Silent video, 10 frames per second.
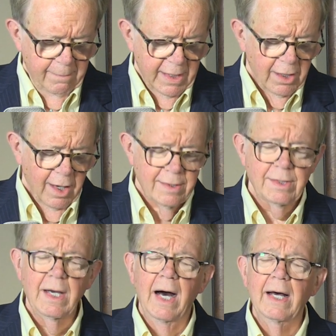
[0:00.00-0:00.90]

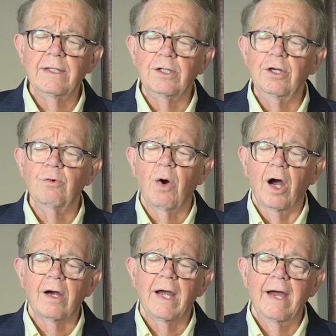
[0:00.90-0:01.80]
Because, God, you
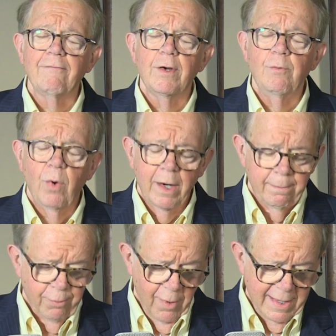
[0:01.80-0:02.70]
are everywhere
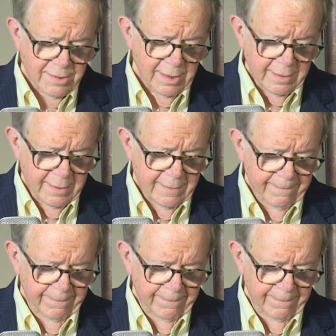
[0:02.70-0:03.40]
present.